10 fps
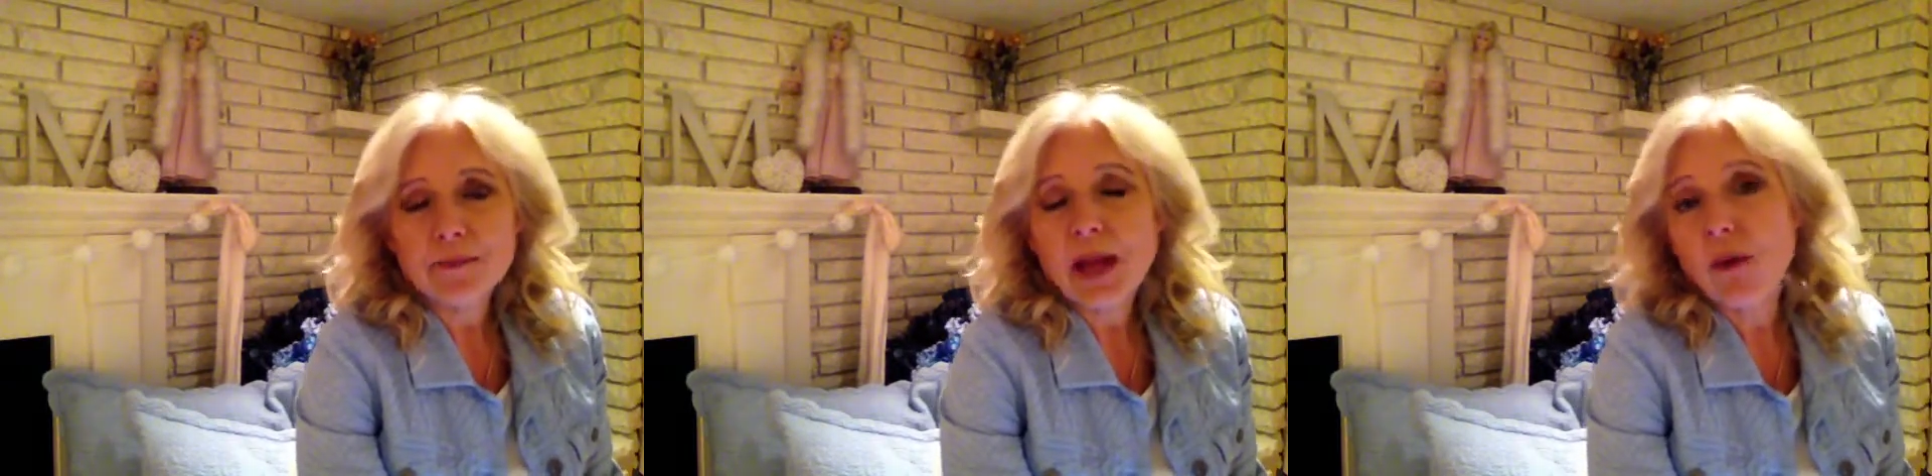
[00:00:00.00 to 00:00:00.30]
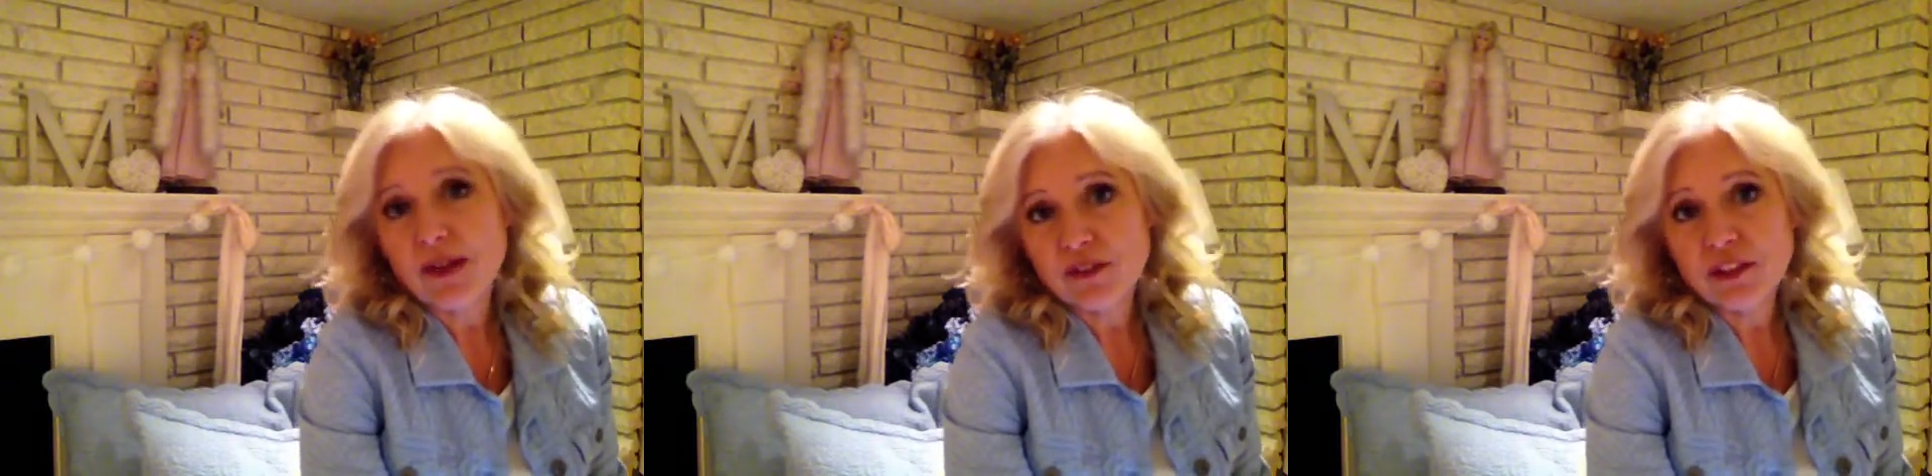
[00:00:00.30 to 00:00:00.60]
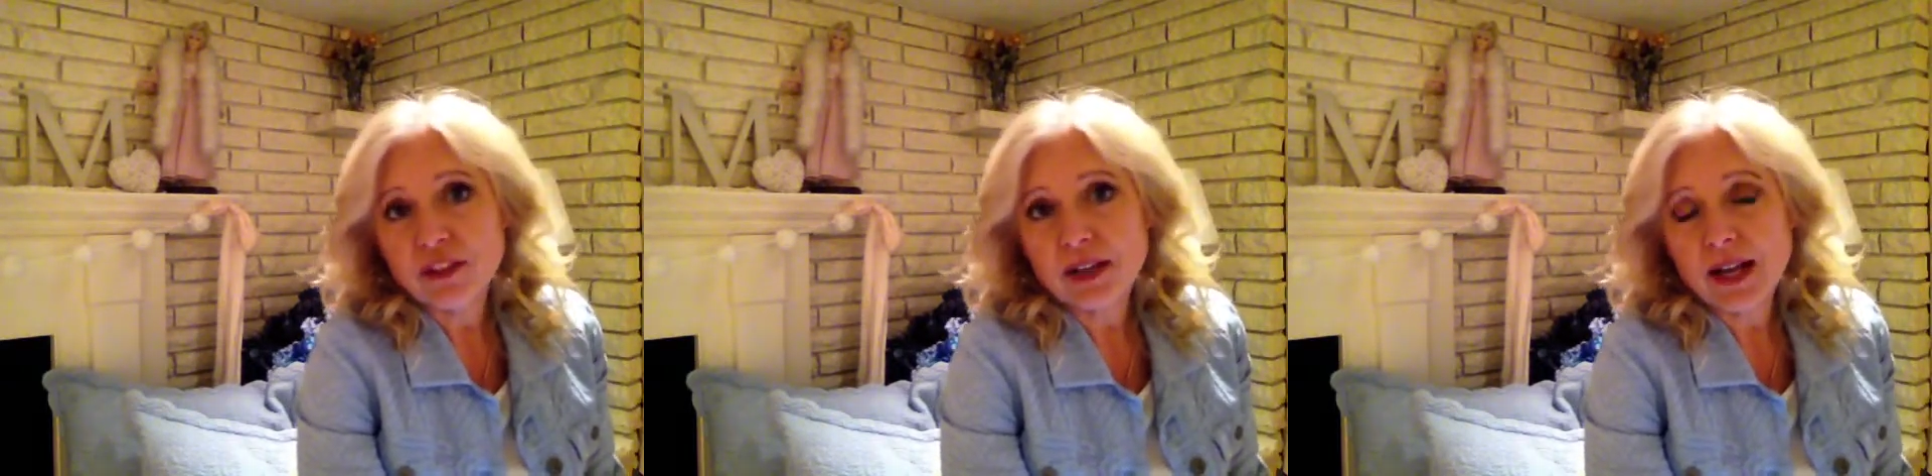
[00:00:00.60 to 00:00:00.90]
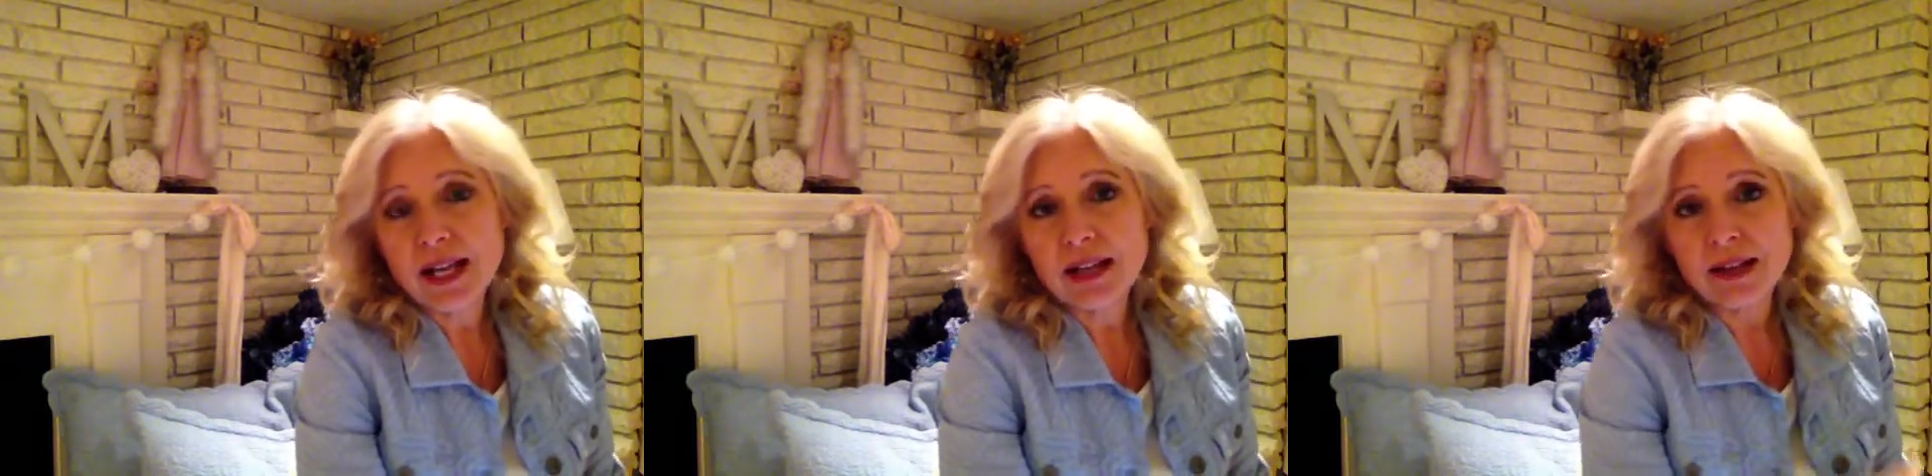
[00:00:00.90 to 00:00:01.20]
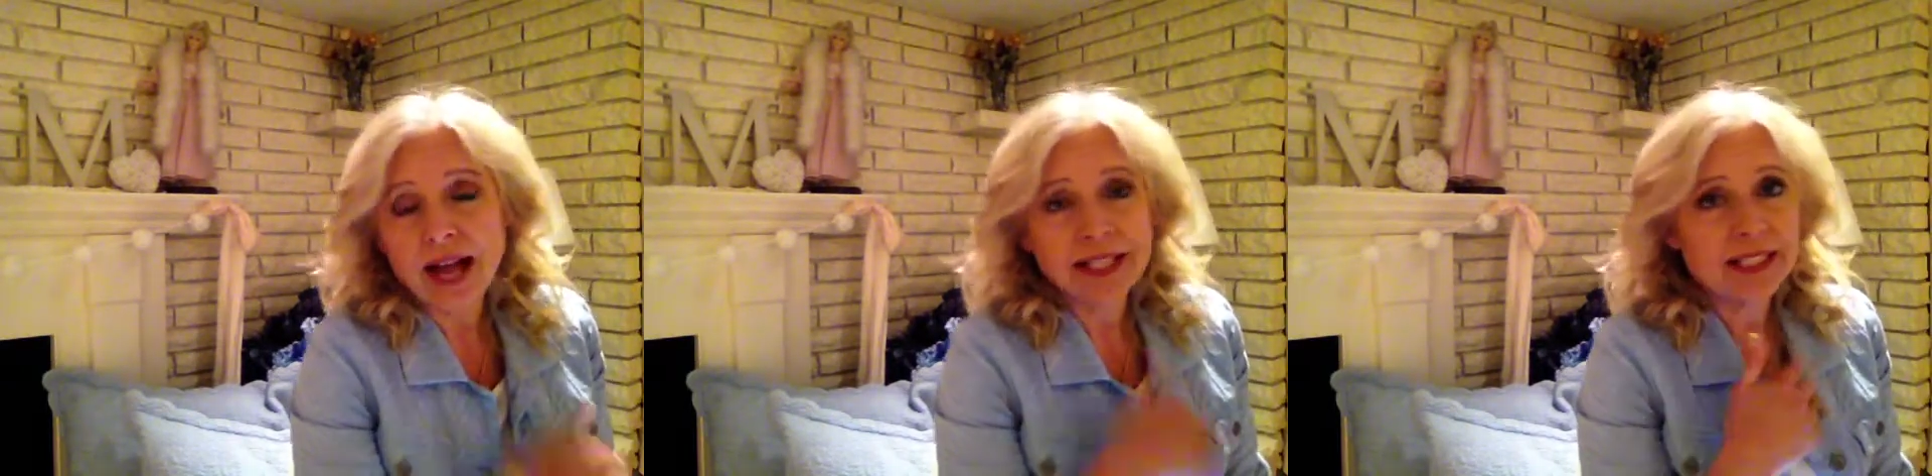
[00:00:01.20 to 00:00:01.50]
However,
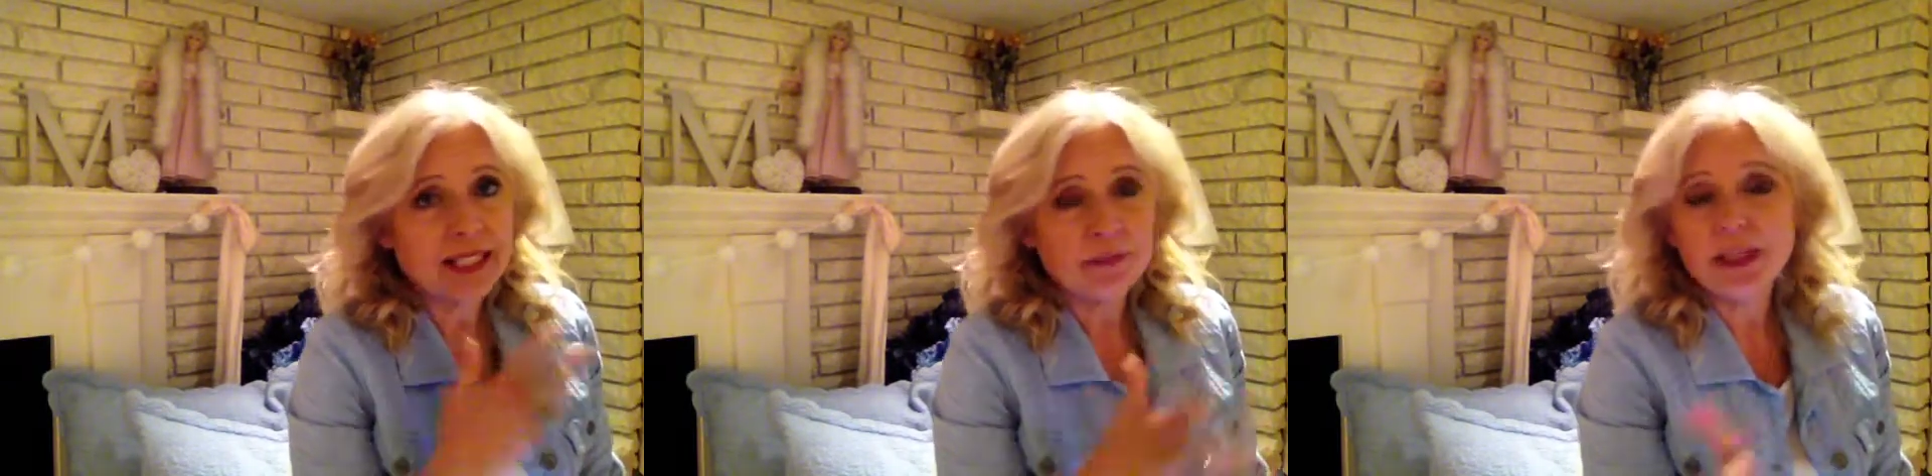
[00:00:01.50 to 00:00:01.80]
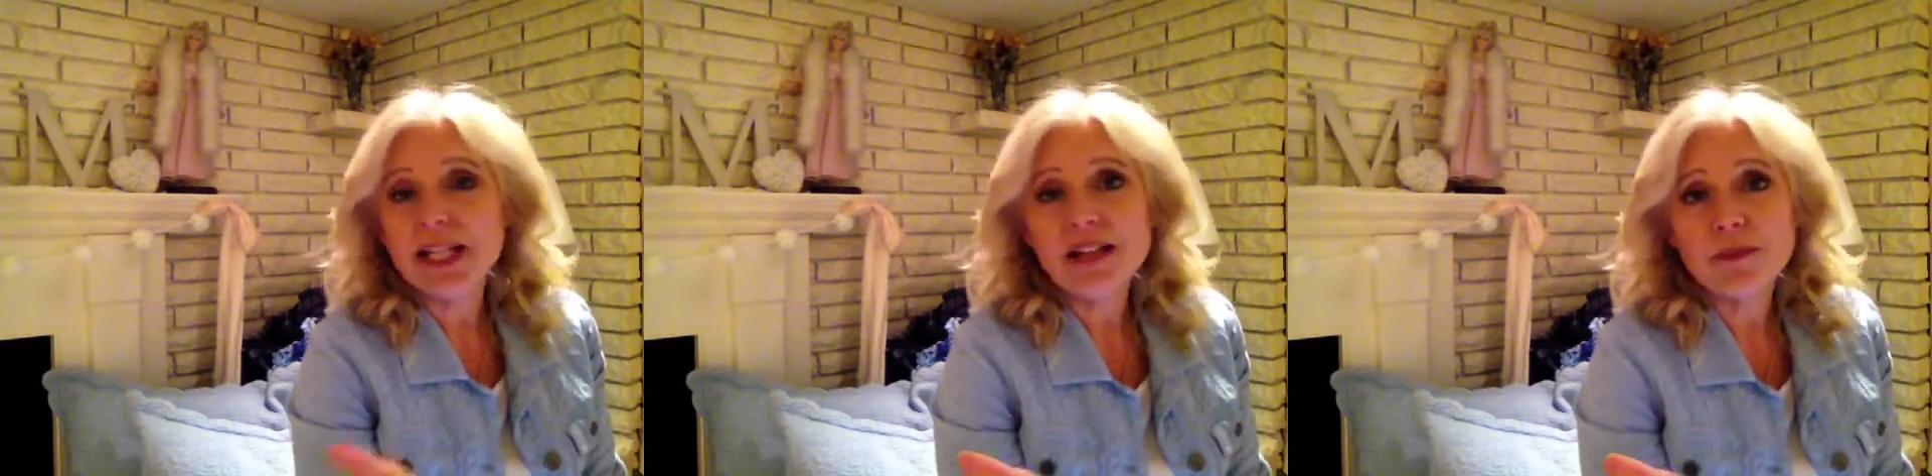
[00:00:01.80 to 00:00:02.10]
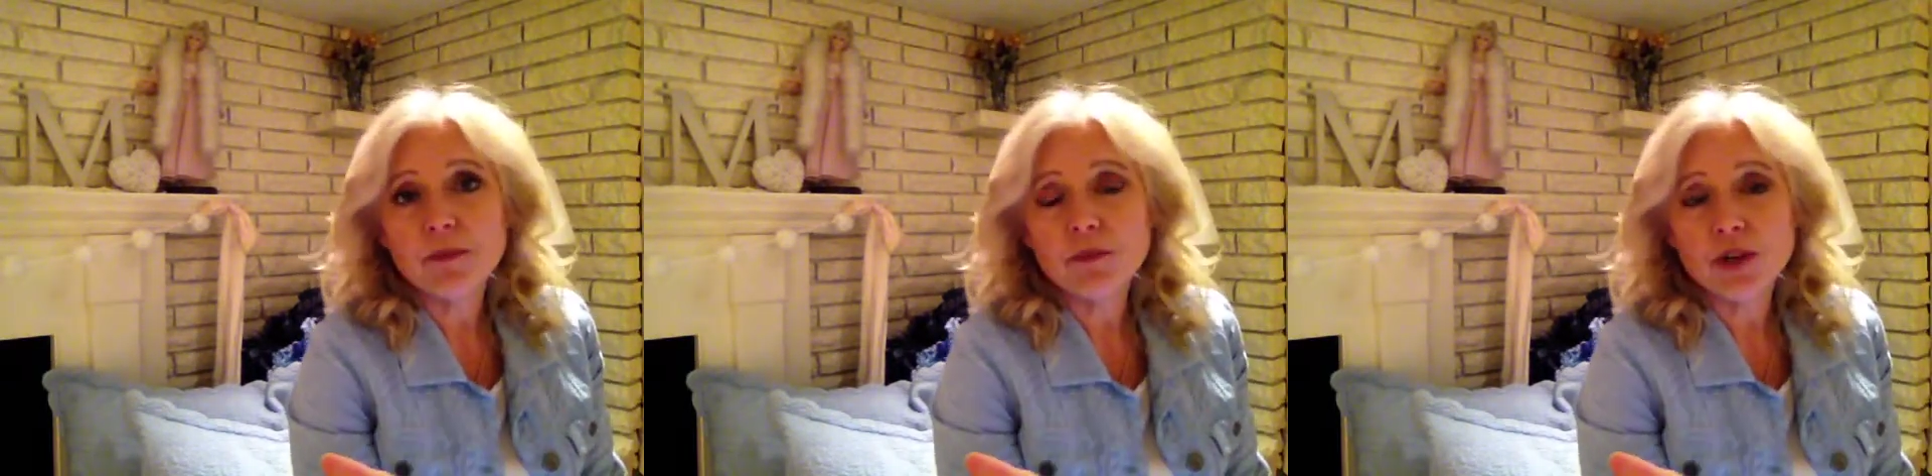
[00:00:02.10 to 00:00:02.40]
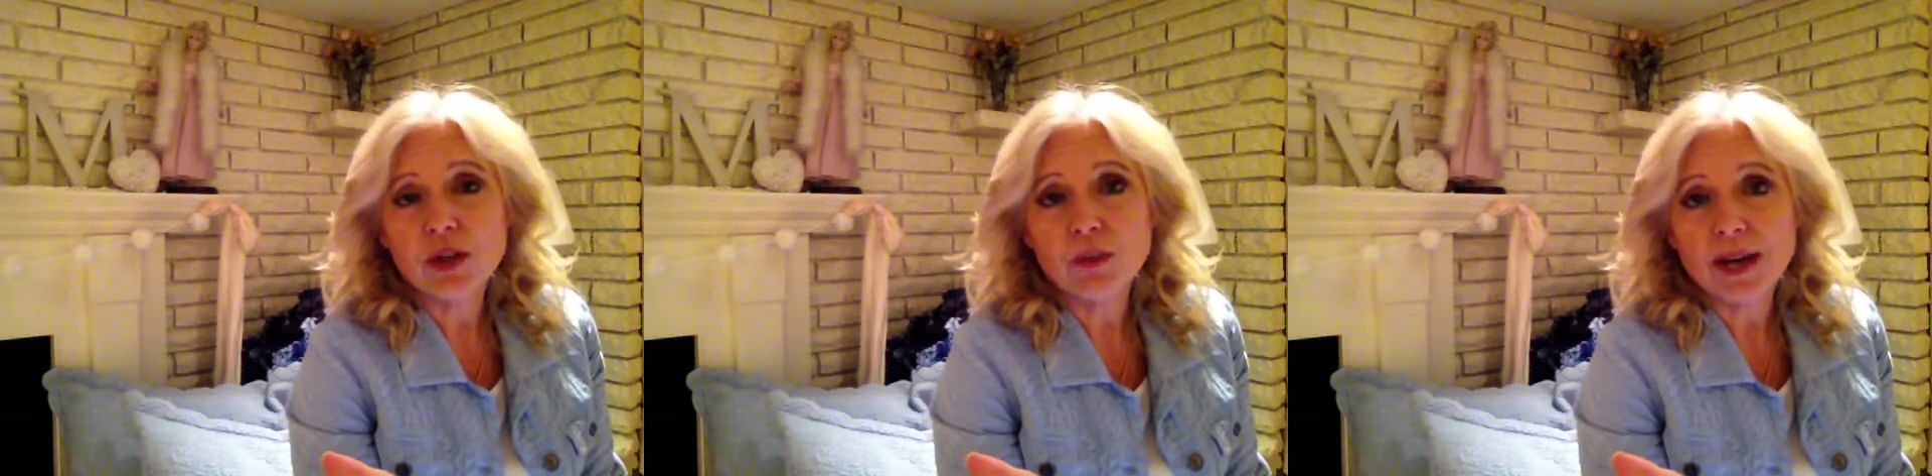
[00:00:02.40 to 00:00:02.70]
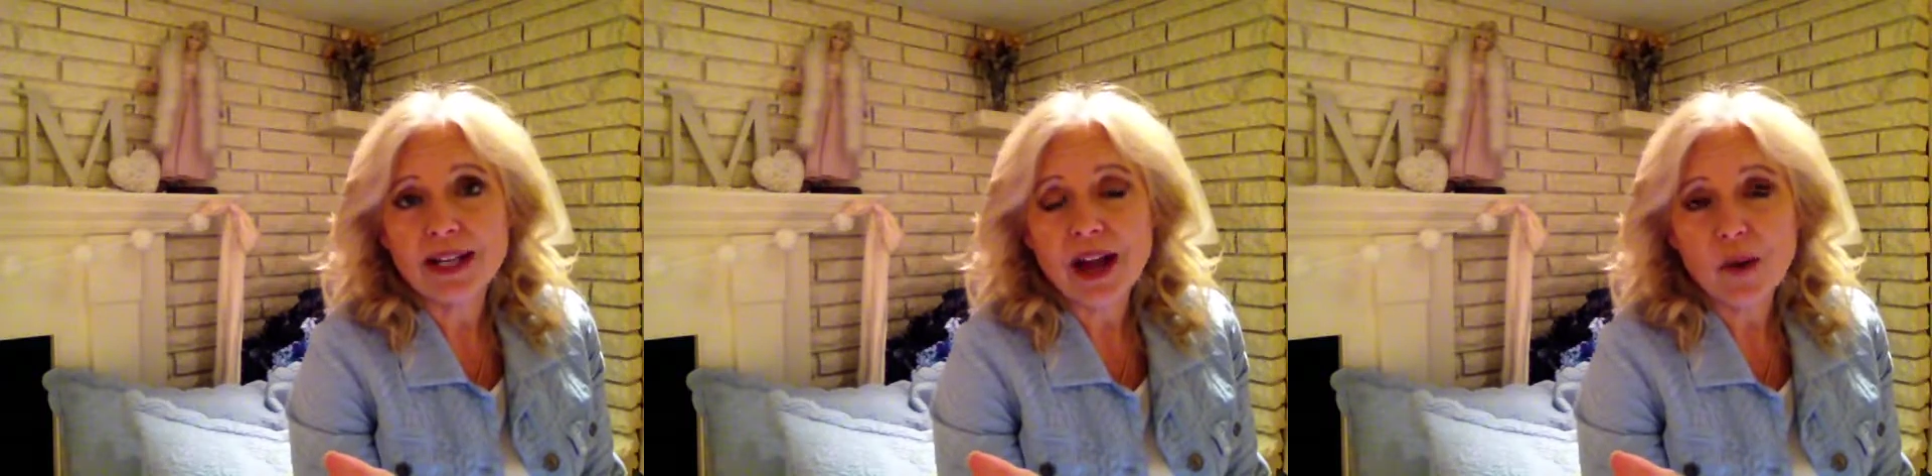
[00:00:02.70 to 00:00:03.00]
I can get plenty of them for you
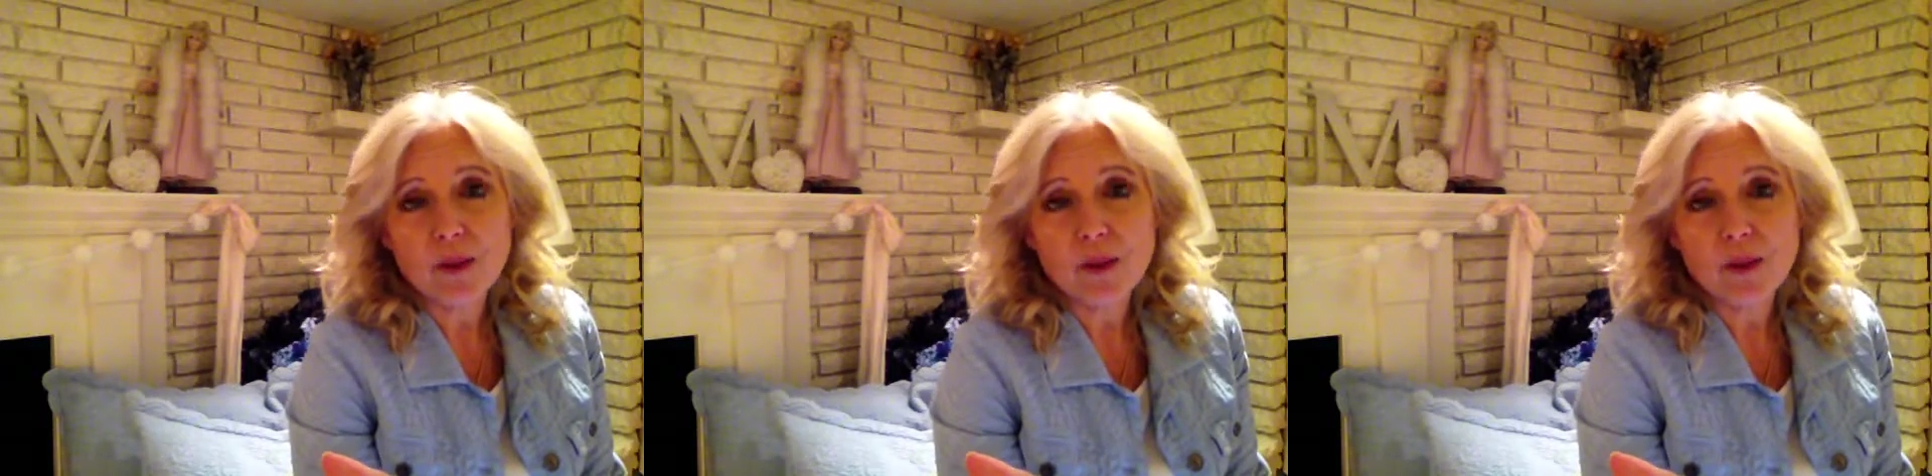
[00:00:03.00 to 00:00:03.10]
right now,